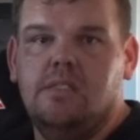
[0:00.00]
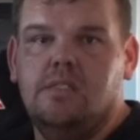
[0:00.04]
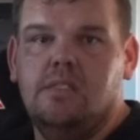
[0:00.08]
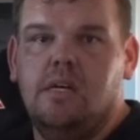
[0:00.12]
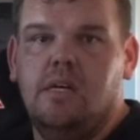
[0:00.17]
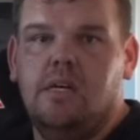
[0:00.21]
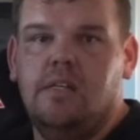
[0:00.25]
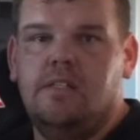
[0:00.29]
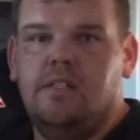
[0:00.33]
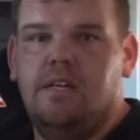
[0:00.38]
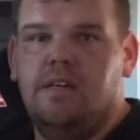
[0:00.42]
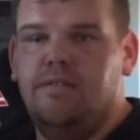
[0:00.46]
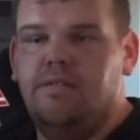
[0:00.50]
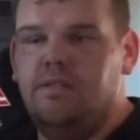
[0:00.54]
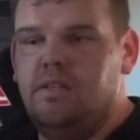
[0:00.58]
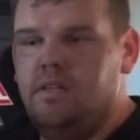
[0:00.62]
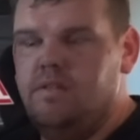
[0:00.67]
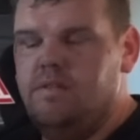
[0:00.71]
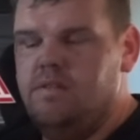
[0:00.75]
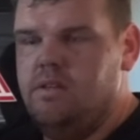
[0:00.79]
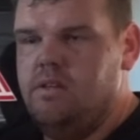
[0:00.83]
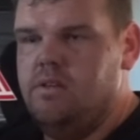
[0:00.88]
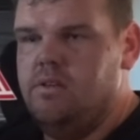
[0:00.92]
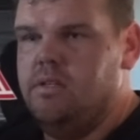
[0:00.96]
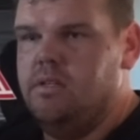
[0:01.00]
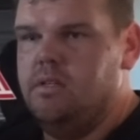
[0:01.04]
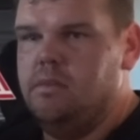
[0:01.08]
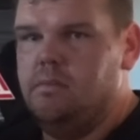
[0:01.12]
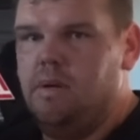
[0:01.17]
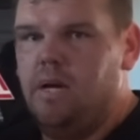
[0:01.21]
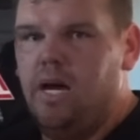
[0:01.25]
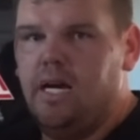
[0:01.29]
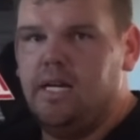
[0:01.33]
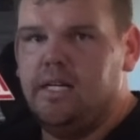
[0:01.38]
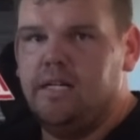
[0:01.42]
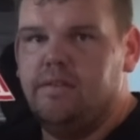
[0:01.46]
So definitely, if you're in the
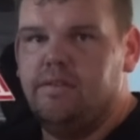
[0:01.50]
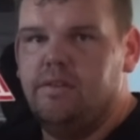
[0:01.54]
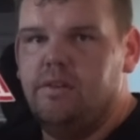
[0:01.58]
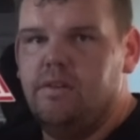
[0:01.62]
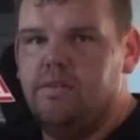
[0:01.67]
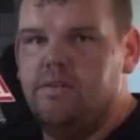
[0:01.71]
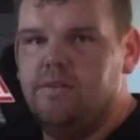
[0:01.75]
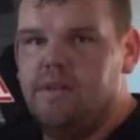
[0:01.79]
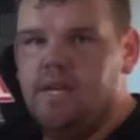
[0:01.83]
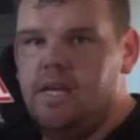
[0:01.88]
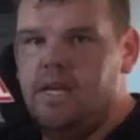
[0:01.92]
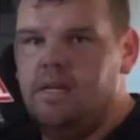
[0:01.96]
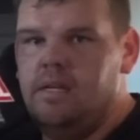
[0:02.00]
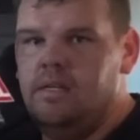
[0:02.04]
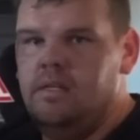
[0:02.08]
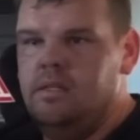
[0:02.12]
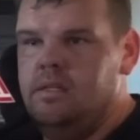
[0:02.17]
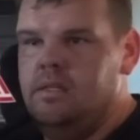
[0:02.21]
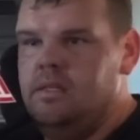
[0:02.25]
market for a van,